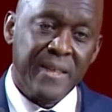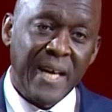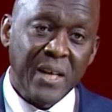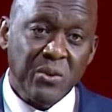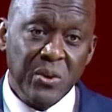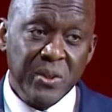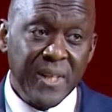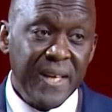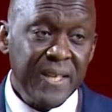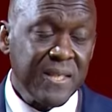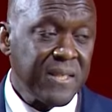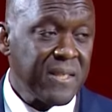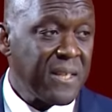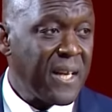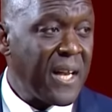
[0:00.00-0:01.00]
In that
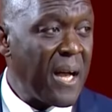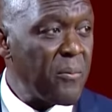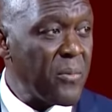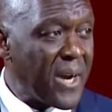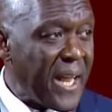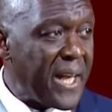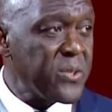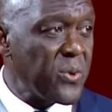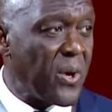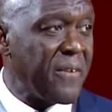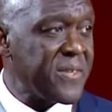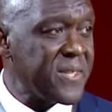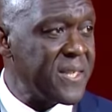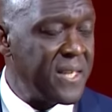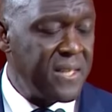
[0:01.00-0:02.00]
context, I'm glad to
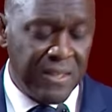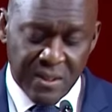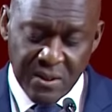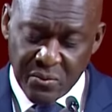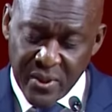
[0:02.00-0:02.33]
have seen